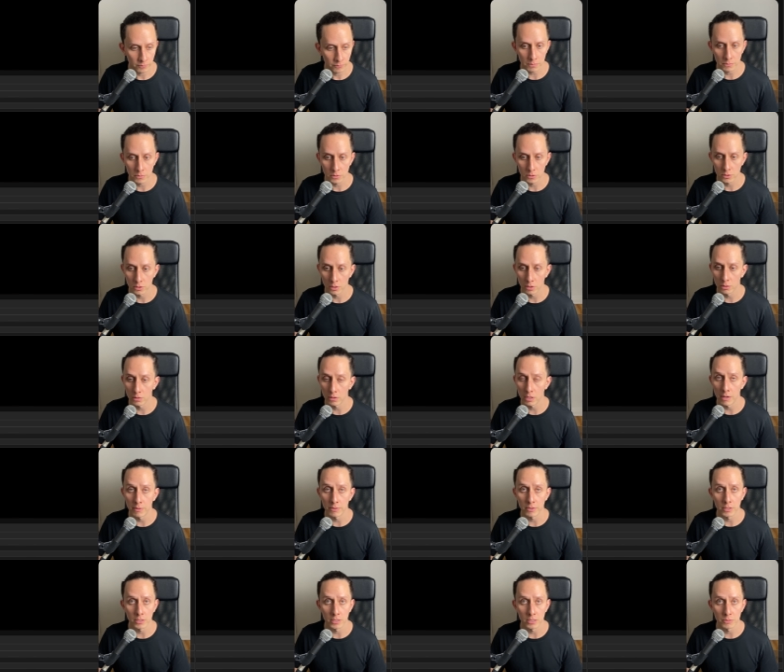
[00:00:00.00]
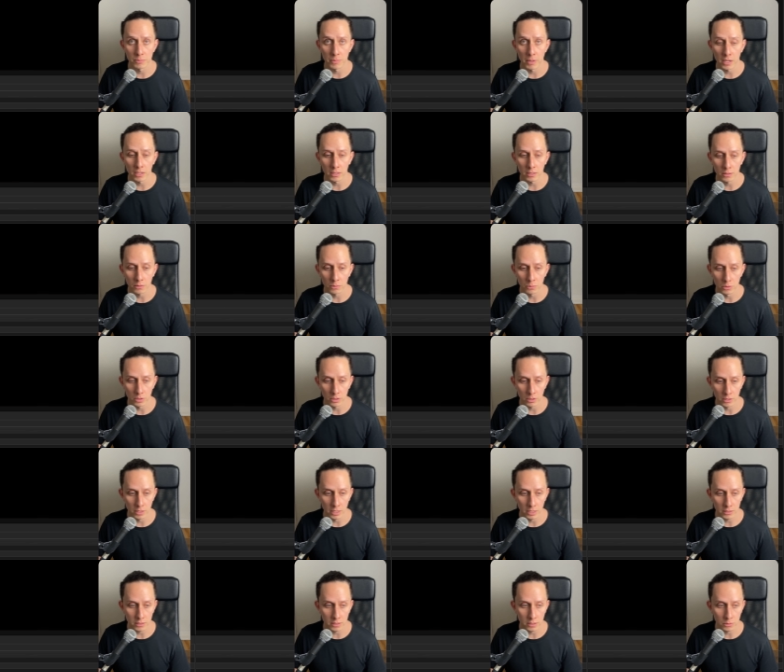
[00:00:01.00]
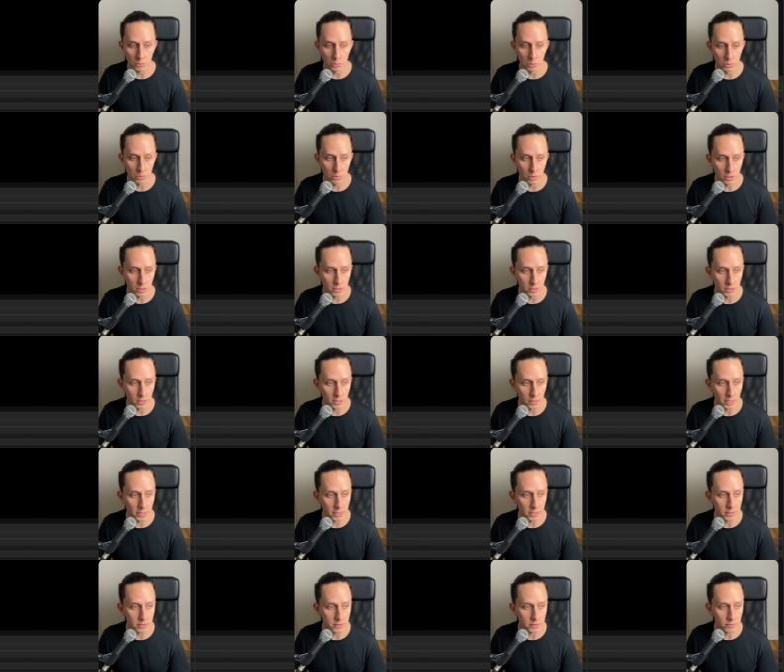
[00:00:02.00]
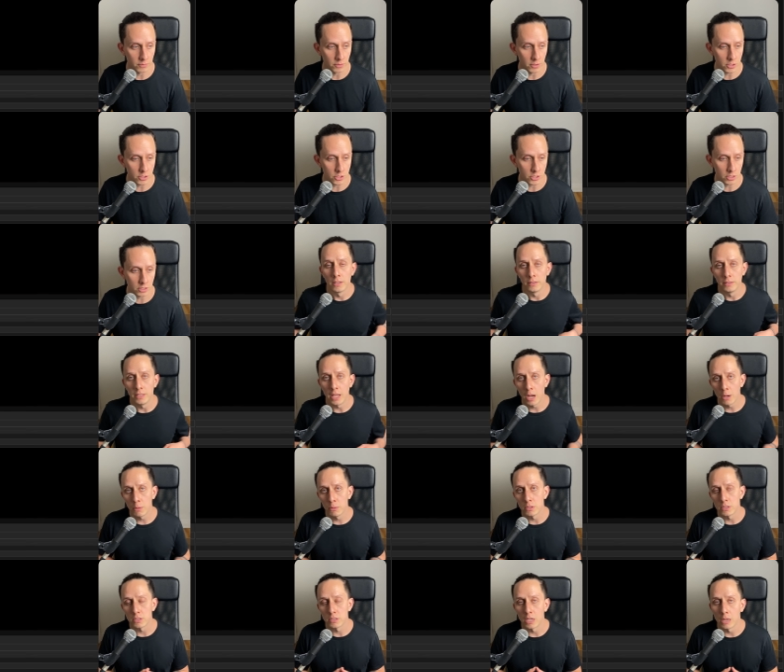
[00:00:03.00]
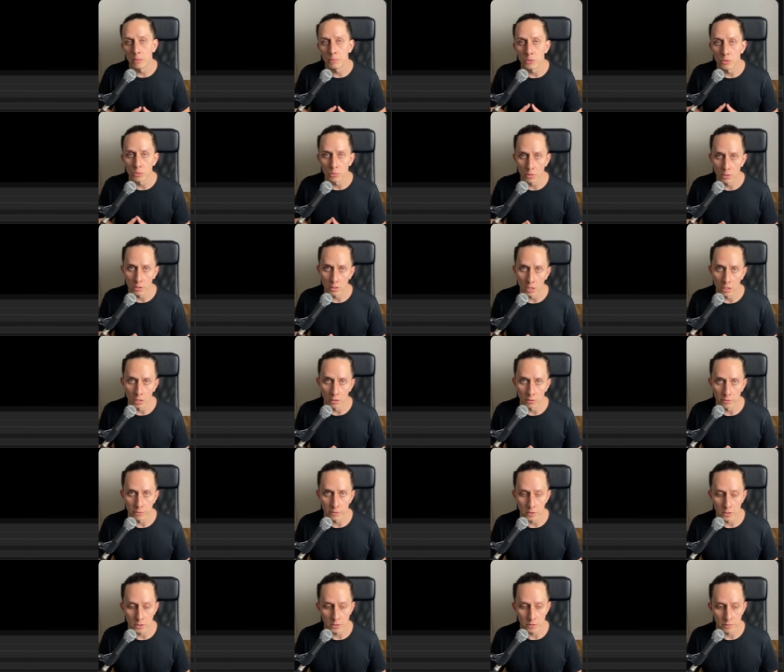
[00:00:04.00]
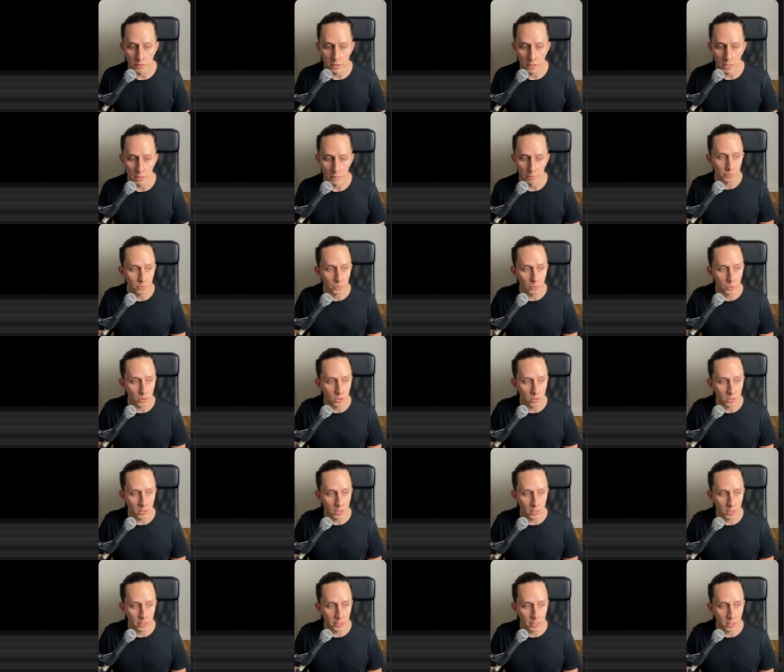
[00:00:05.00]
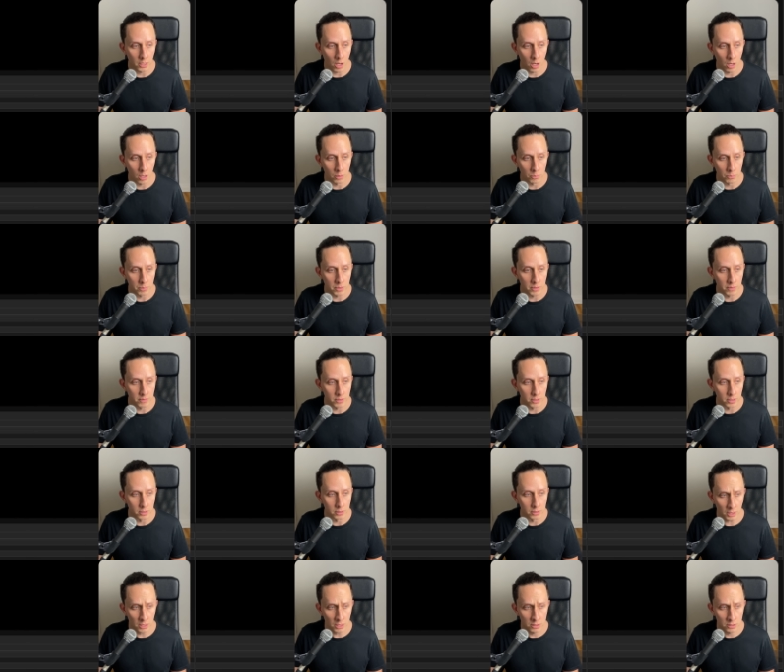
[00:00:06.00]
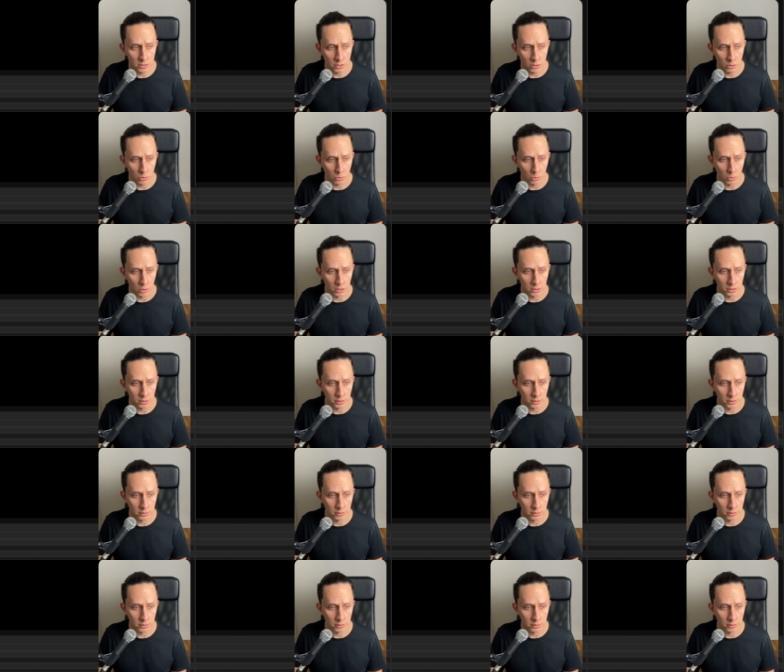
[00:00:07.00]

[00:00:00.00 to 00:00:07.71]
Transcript: So everything is back, we're connected, we're running the latest version. Now it's time to run our first VM. We're gonna click on PV01.